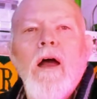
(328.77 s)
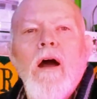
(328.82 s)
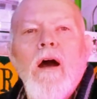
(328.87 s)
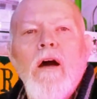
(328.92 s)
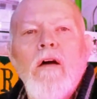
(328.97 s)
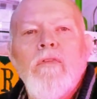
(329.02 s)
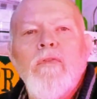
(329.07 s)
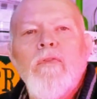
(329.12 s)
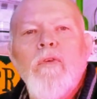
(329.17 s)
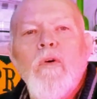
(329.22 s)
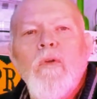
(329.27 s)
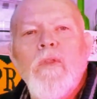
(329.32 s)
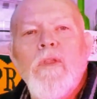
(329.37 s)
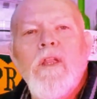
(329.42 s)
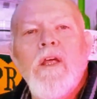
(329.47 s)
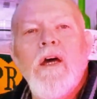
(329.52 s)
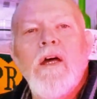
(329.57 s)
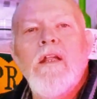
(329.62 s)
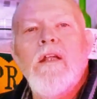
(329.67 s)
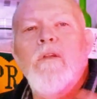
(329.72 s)
I thought,
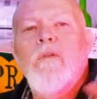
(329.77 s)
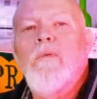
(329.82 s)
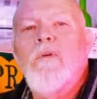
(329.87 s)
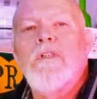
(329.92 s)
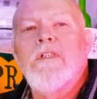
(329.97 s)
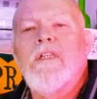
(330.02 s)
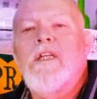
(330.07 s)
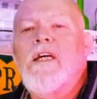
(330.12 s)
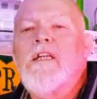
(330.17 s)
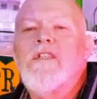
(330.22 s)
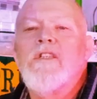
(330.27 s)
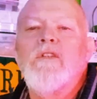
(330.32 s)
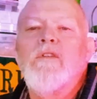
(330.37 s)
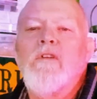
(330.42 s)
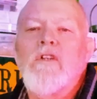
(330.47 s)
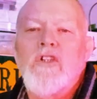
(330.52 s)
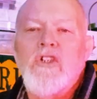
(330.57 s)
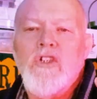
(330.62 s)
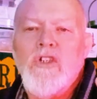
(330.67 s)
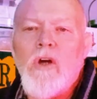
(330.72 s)
and it was next to
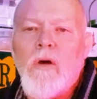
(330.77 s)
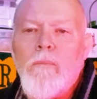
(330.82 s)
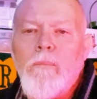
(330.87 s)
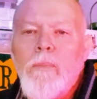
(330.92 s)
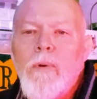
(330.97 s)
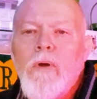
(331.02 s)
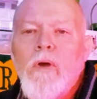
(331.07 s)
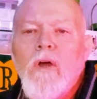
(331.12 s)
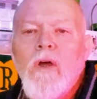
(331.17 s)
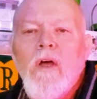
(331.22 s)
a shop,